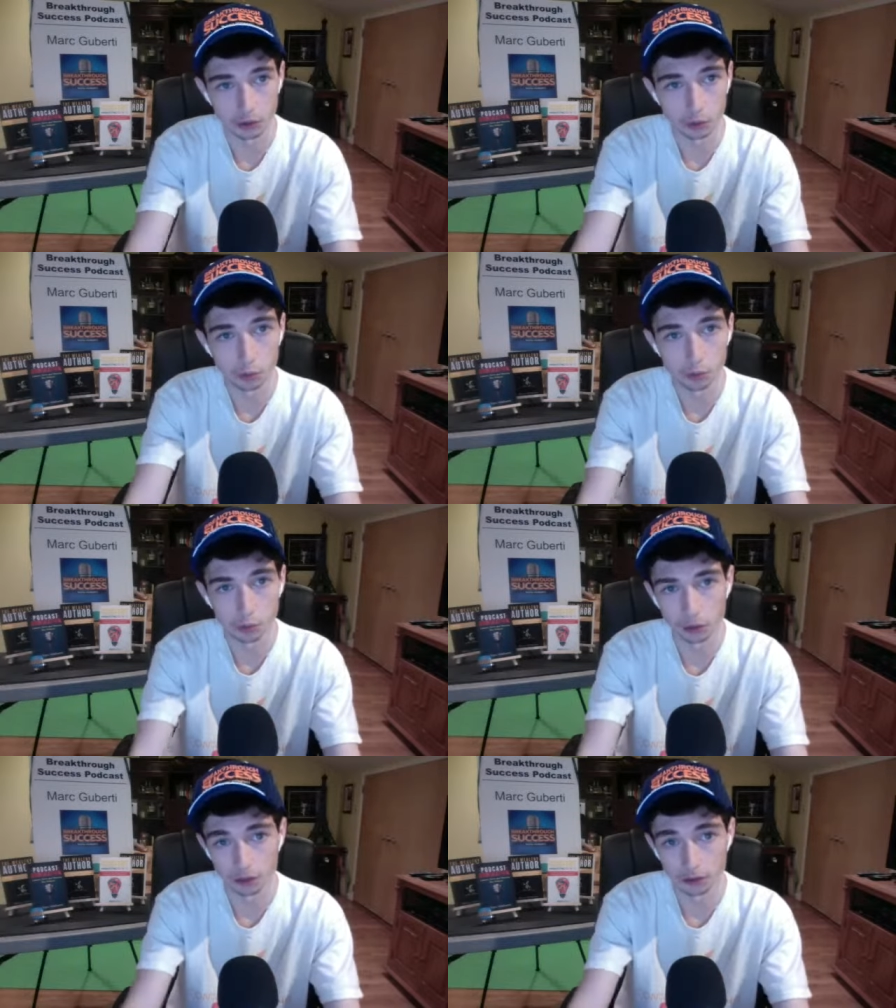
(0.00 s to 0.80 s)
you
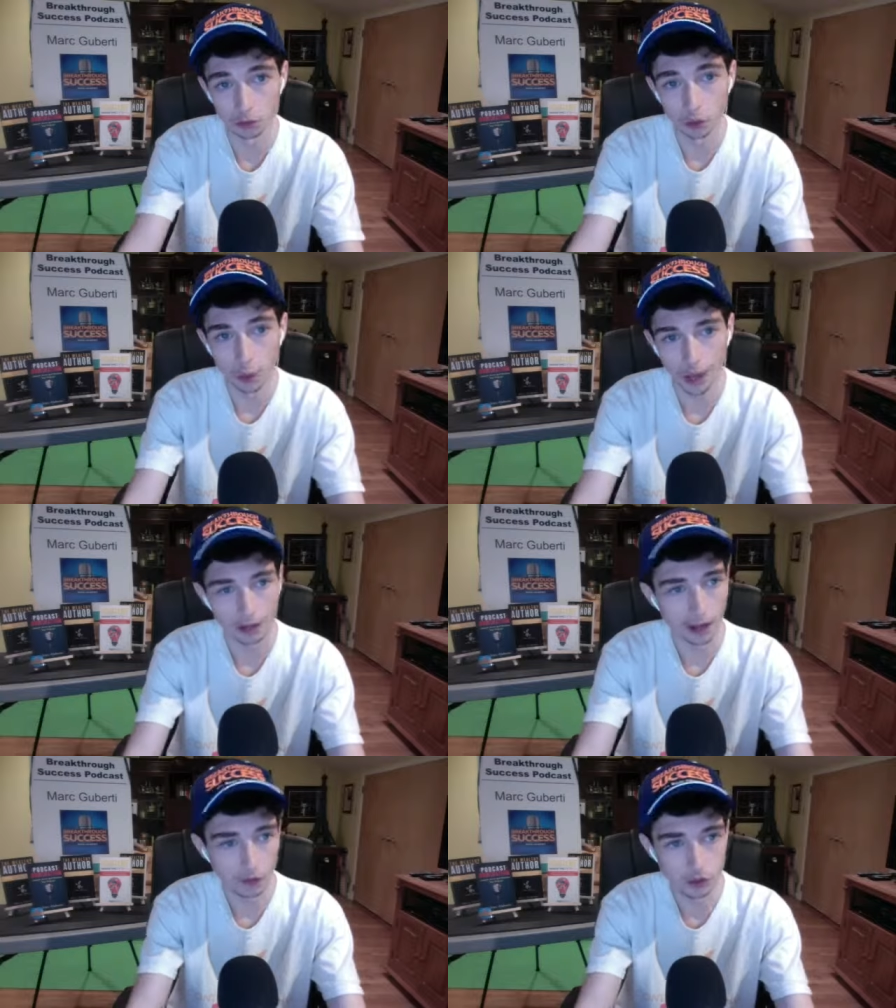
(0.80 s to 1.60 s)
like you know how to
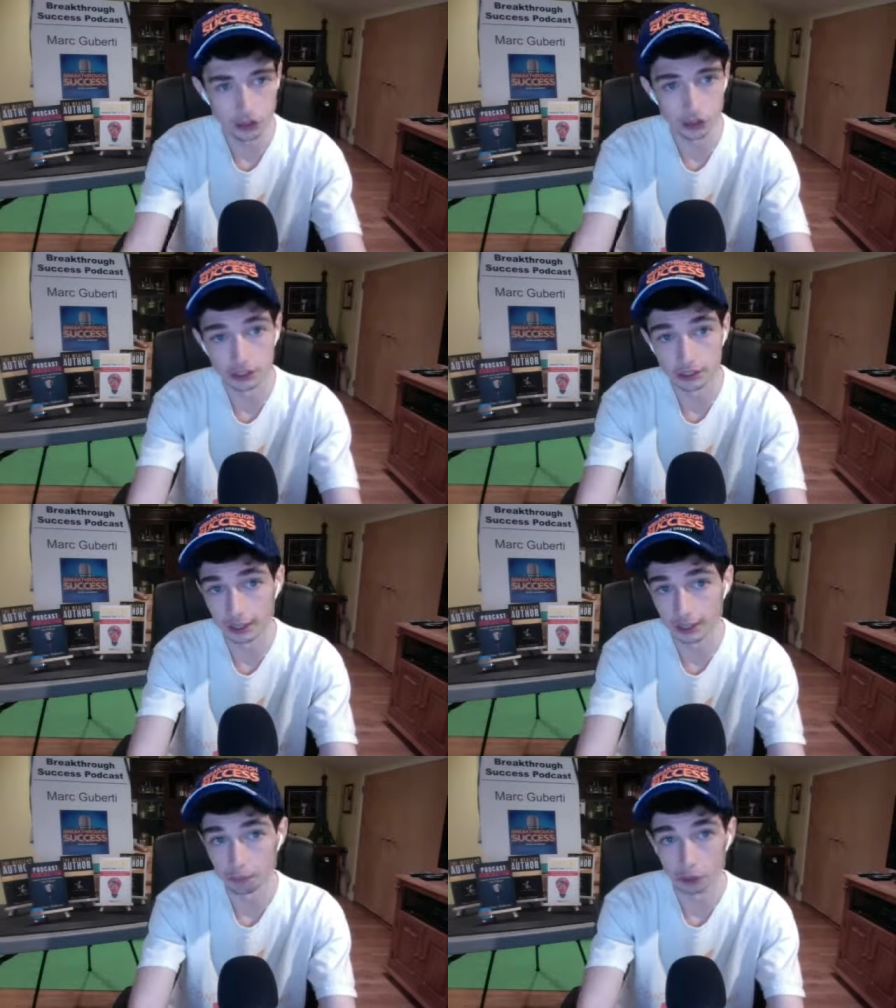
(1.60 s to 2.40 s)
obviously
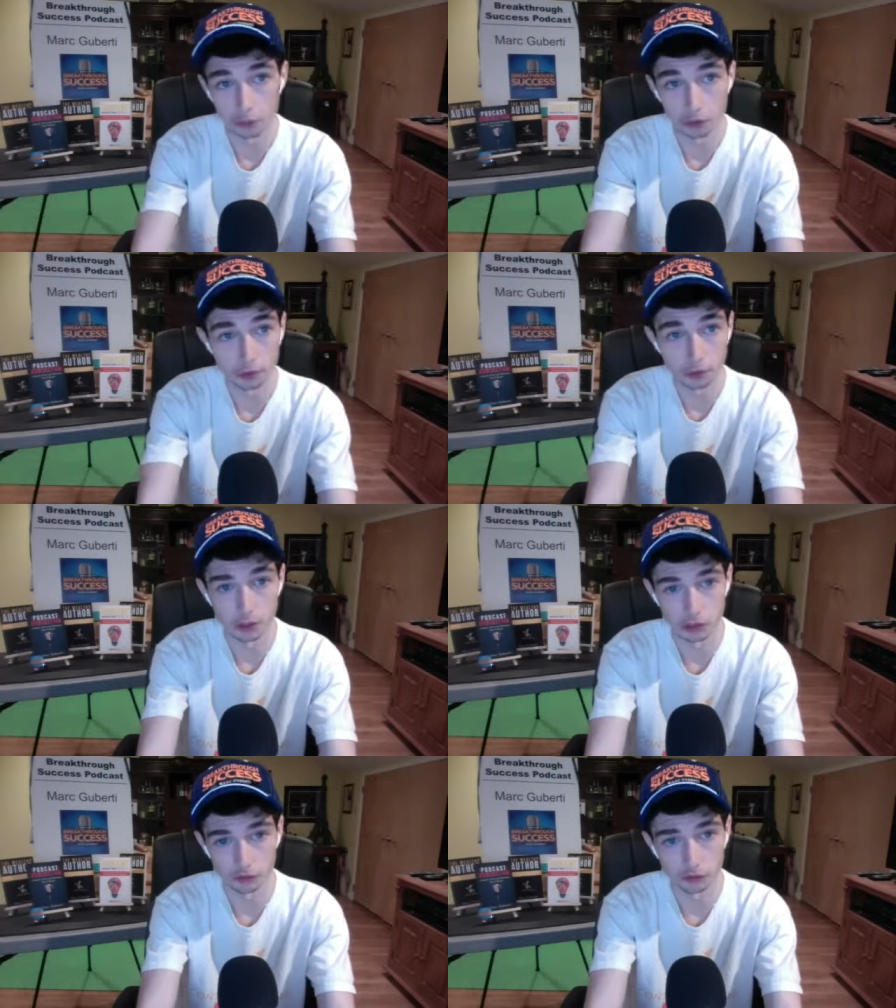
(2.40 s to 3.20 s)
get people's
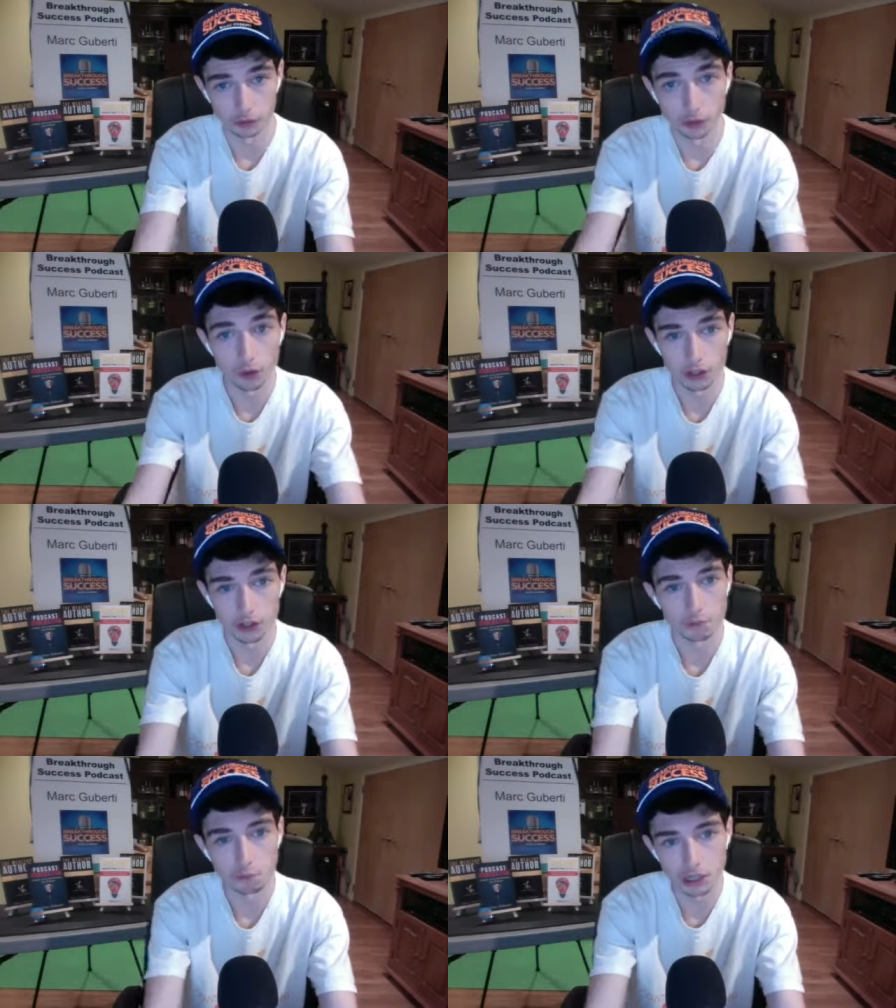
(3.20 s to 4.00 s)
books in front of all this
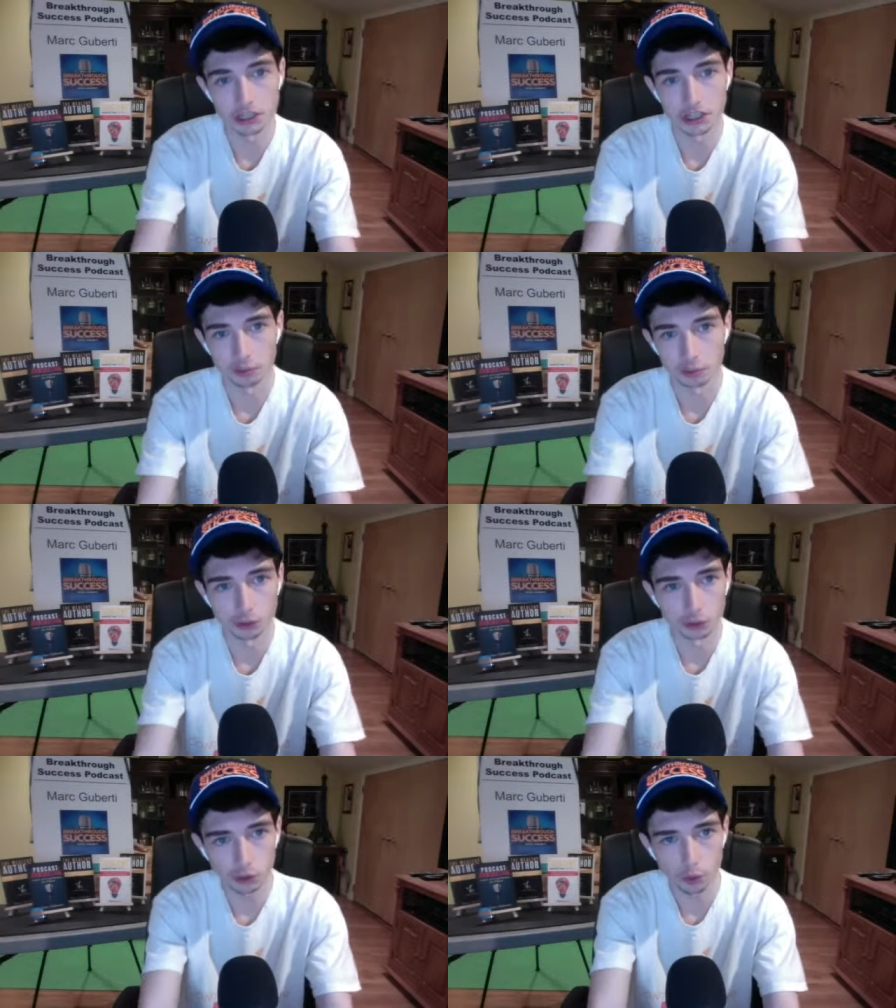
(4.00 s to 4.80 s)
media but you
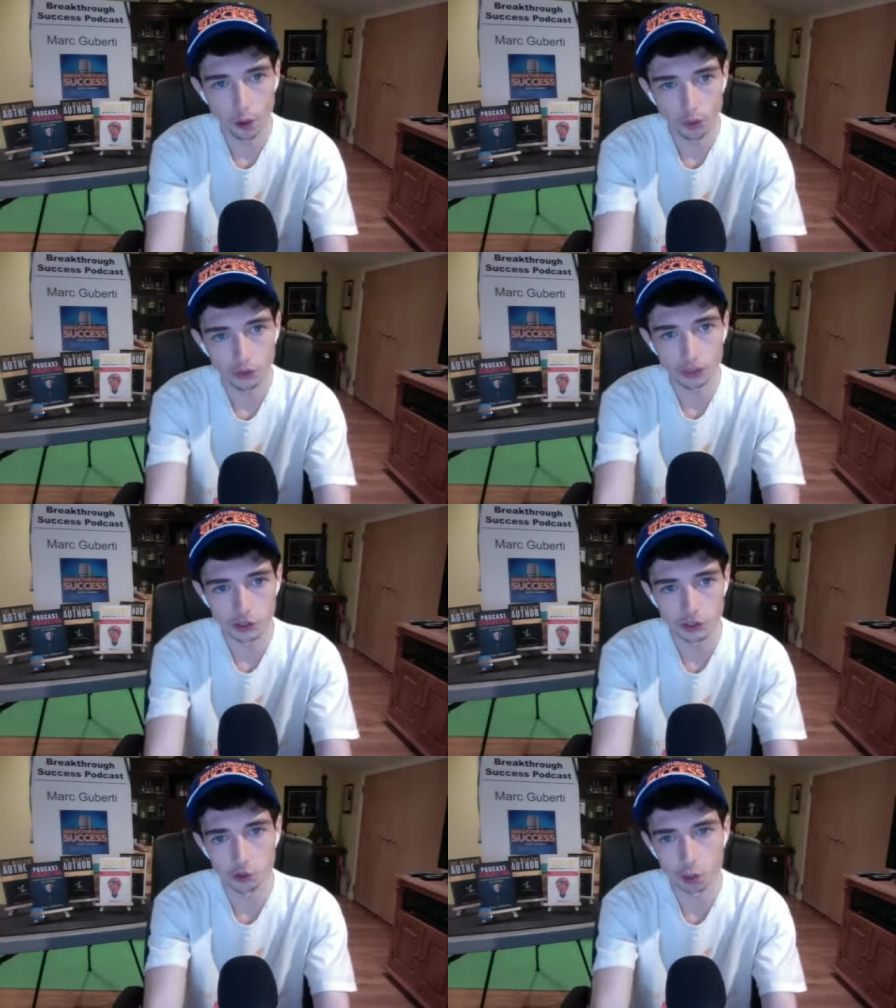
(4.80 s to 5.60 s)
do other things
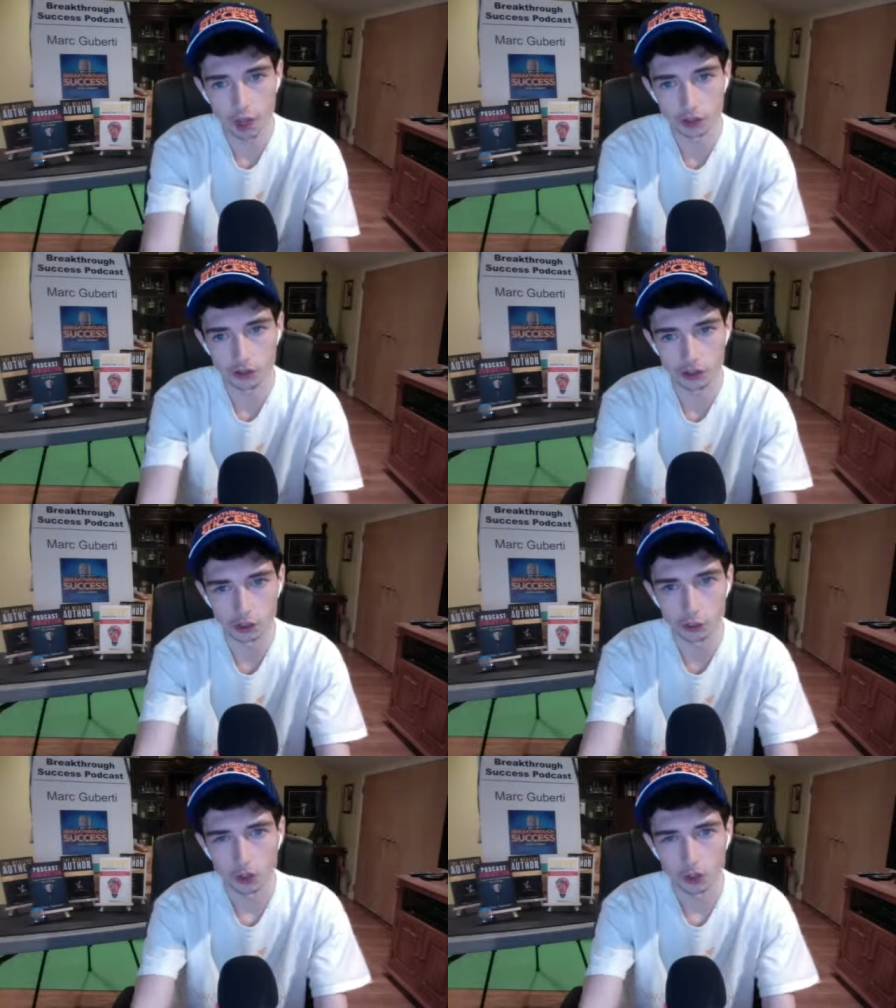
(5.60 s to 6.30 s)
as well so